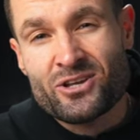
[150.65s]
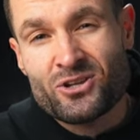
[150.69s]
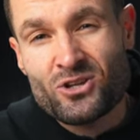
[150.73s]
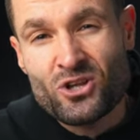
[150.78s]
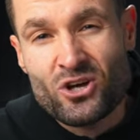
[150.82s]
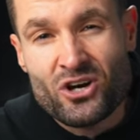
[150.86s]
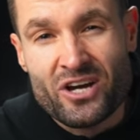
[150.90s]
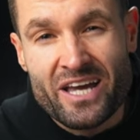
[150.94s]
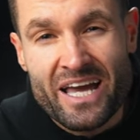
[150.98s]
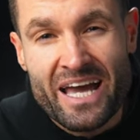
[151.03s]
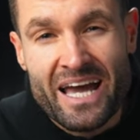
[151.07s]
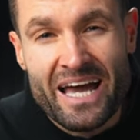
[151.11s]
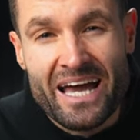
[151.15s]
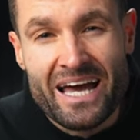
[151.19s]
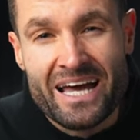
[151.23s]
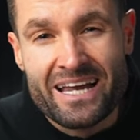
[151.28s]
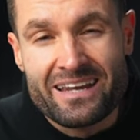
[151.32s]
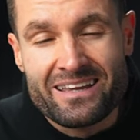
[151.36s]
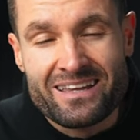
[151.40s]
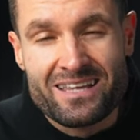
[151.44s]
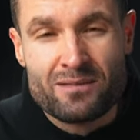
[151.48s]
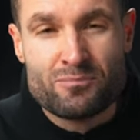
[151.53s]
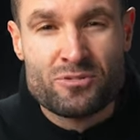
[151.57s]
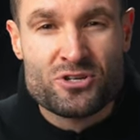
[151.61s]
a look
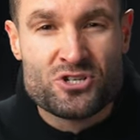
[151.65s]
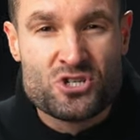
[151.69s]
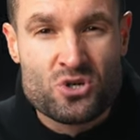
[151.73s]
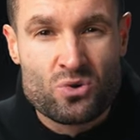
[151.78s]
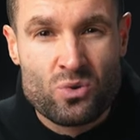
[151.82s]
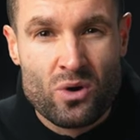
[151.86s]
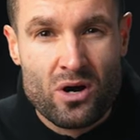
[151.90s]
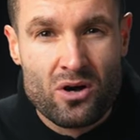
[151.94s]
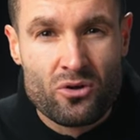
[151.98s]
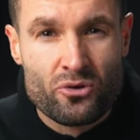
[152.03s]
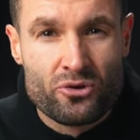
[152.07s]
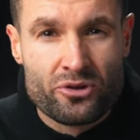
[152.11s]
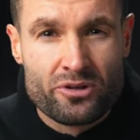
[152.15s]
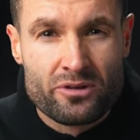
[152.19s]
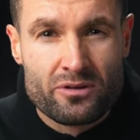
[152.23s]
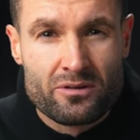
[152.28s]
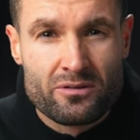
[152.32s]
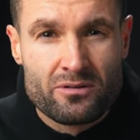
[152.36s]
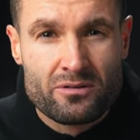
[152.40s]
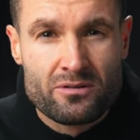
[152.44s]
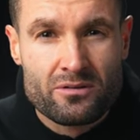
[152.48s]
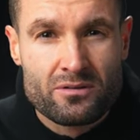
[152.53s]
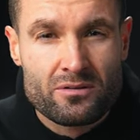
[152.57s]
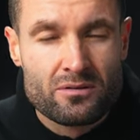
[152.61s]
at image quality.
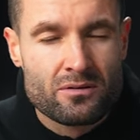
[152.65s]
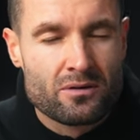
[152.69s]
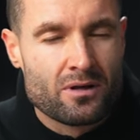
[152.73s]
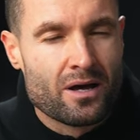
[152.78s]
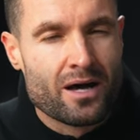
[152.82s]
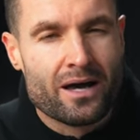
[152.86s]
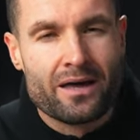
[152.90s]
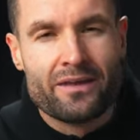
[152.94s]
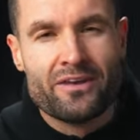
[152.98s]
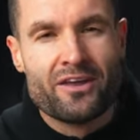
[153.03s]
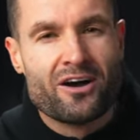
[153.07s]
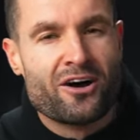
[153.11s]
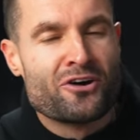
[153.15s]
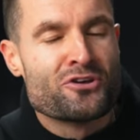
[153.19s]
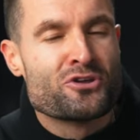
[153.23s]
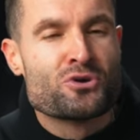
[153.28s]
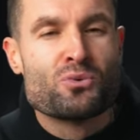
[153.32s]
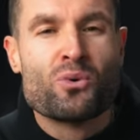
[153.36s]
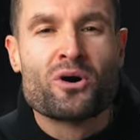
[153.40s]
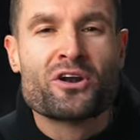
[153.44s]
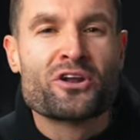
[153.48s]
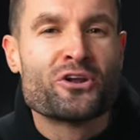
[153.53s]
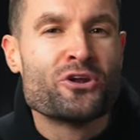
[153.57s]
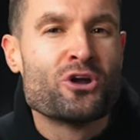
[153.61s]
Now, you
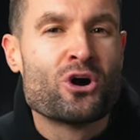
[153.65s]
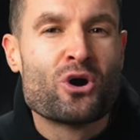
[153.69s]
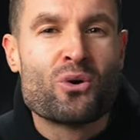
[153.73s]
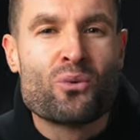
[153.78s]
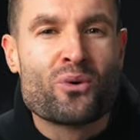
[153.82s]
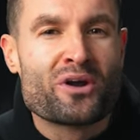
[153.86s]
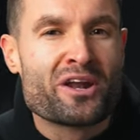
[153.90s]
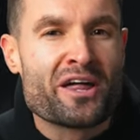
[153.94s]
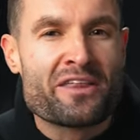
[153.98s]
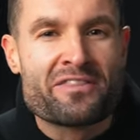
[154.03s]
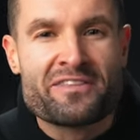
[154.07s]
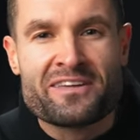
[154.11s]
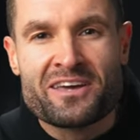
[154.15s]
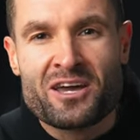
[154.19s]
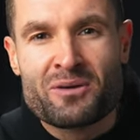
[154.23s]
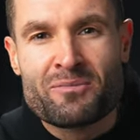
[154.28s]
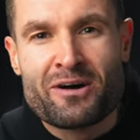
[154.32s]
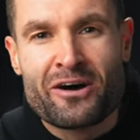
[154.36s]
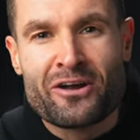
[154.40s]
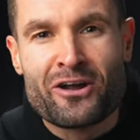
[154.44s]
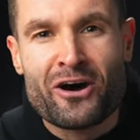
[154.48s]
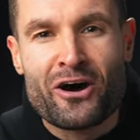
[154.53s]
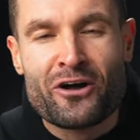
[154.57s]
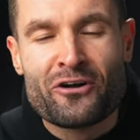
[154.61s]
wanna know what I think
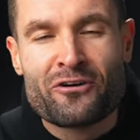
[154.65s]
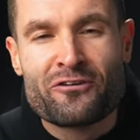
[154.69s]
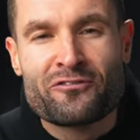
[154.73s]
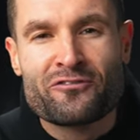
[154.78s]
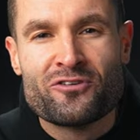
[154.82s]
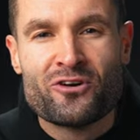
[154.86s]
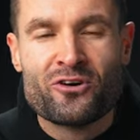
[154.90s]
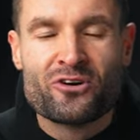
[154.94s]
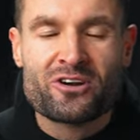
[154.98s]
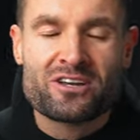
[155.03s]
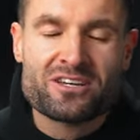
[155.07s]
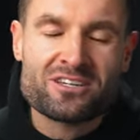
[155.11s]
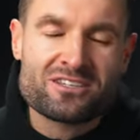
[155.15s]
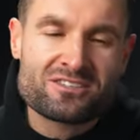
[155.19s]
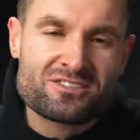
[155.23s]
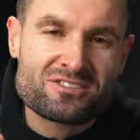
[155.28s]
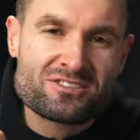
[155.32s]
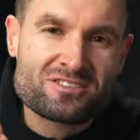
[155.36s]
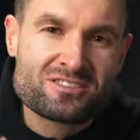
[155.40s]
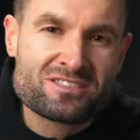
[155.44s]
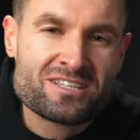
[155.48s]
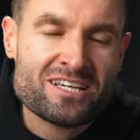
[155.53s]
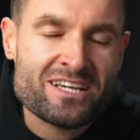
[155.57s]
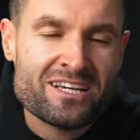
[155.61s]
about
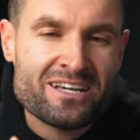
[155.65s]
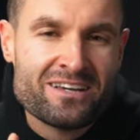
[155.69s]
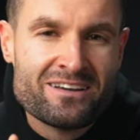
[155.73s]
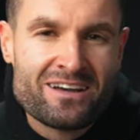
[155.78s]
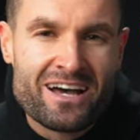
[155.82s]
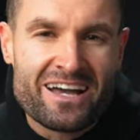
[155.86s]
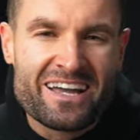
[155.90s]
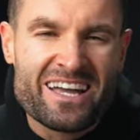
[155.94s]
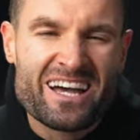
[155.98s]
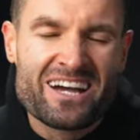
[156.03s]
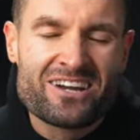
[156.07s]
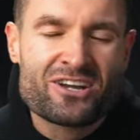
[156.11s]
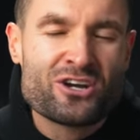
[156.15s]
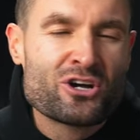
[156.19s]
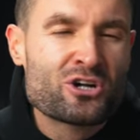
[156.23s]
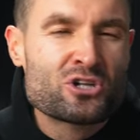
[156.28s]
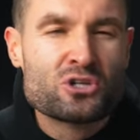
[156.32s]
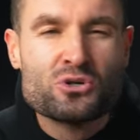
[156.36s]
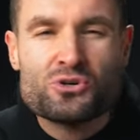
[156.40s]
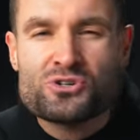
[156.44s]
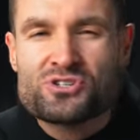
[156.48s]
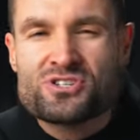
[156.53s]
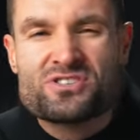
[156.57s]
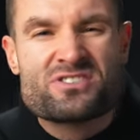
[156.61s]
autofocus. I got
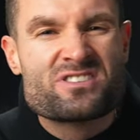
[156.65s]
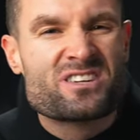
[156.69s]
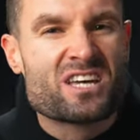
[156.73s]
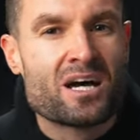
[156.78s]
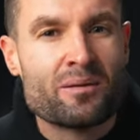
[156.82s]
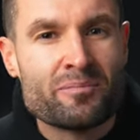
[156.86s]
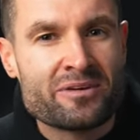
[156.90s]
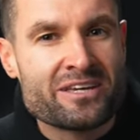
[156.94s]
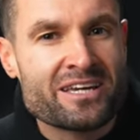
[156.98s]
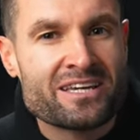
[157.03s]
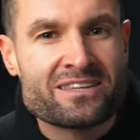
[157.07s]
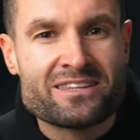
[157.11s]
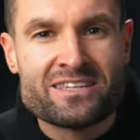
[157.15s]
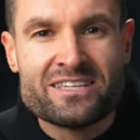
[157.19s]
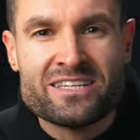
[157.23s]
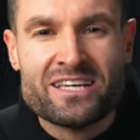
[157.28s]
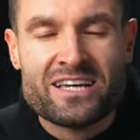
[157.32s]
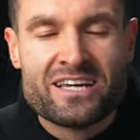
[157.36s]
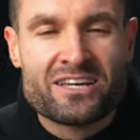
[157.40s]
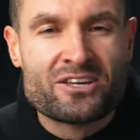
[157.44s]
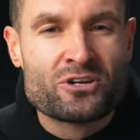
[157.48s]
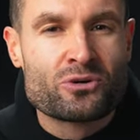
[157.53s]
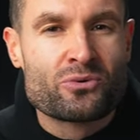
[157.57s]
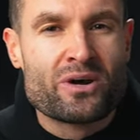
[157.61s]
conclusions coming at the
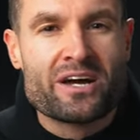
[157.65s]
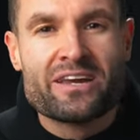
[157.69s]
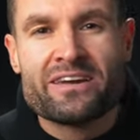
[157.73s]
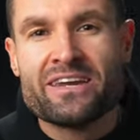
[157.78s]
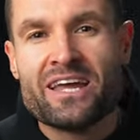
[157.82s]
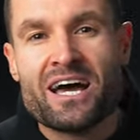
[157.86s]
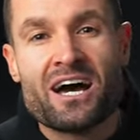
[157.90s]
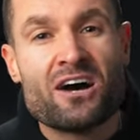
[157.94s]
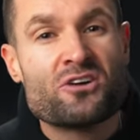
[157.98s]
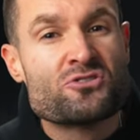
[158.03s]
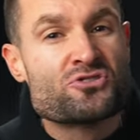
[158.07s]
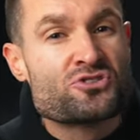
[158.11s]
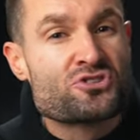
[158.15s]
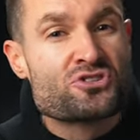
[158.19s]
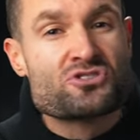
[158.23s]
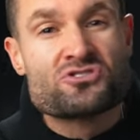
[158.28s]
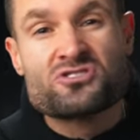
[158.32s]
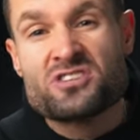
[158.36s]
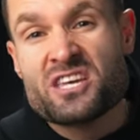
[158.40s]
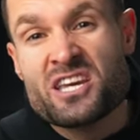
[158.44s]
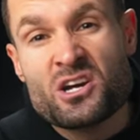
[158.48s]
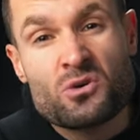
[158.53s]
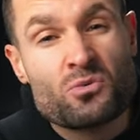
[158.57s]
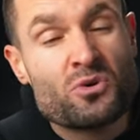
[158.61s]
end. Right now, just
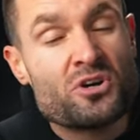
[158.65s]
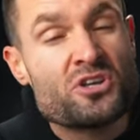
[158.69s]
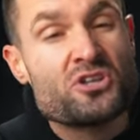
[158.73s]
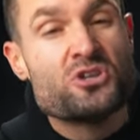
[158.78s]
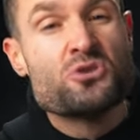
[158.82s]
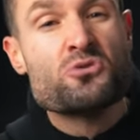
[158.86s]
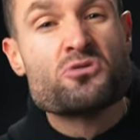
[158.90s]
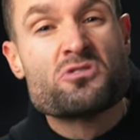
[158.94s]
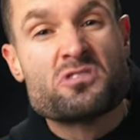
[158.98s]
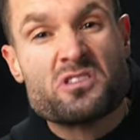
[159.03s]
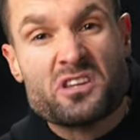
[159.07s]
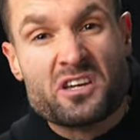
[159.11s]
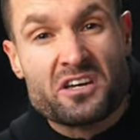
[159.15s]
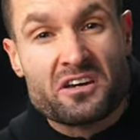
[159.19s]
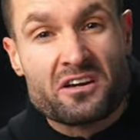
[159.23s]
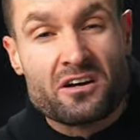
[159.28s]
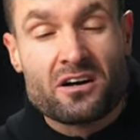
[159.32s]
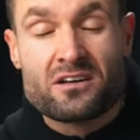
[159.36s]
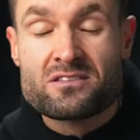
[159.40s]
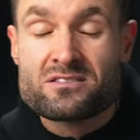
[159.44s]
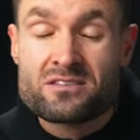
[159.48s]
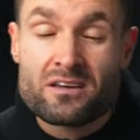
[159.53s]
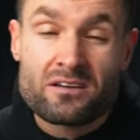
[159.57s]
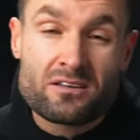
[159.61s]
think what you think.
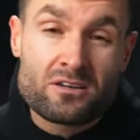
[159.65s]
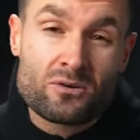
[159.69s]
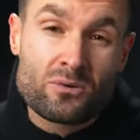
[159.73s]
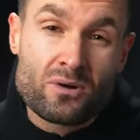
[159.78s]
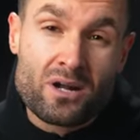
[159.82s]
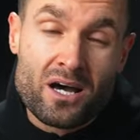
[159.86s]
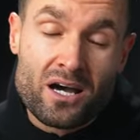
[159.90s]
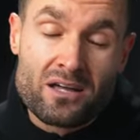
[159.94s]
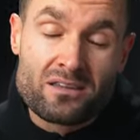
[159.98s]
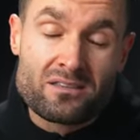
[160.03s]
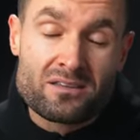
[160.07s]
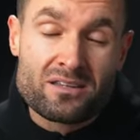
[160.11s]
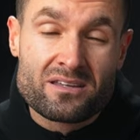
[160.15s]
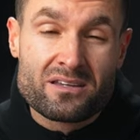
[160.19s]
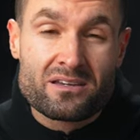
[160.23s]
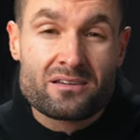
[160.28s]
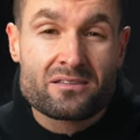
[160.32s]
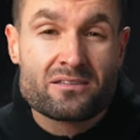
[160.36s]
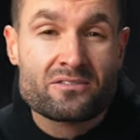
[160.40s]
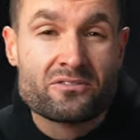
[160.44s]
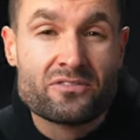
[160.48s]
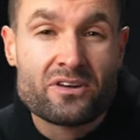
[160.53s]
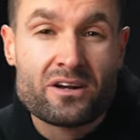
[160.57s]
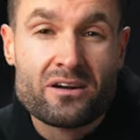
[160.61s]
I'll tell you what I think at
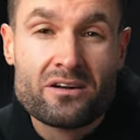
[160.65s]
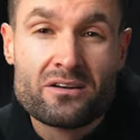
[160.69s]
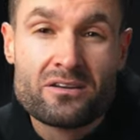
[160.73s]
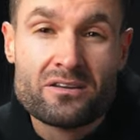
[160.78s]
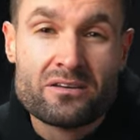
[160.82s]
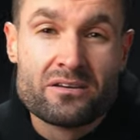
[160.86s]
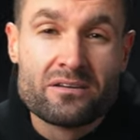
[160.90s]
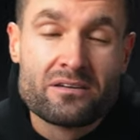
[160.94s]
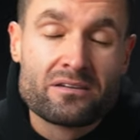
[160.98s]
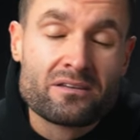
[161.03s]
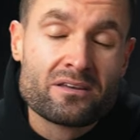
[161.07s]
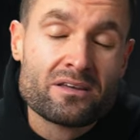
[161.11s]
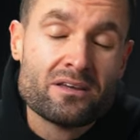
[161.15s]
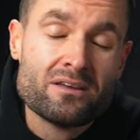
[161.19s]
the very end.